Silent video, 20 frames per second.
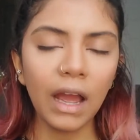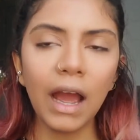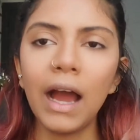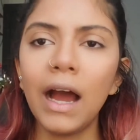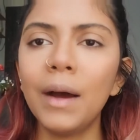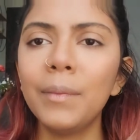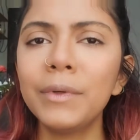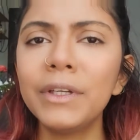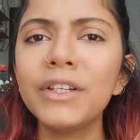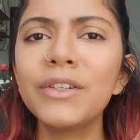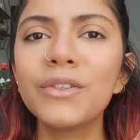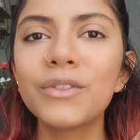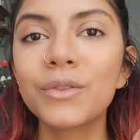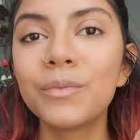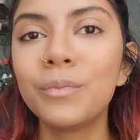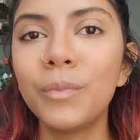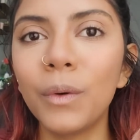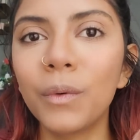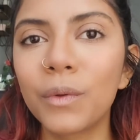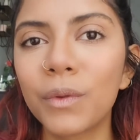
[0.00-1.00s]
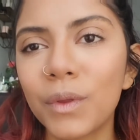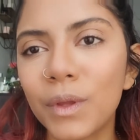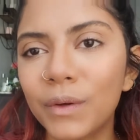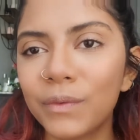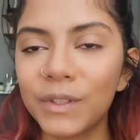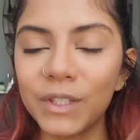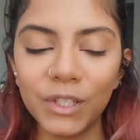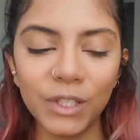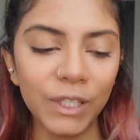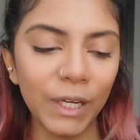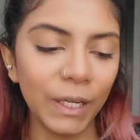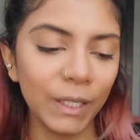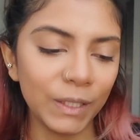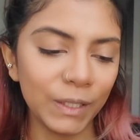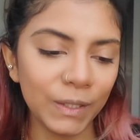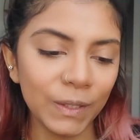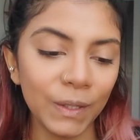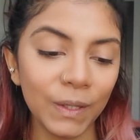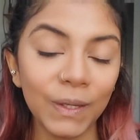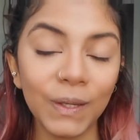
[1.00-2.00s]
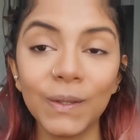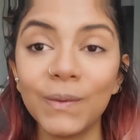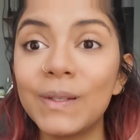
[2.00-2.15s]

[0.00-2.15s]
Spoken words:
I'm gonna use both of the shades. So the other one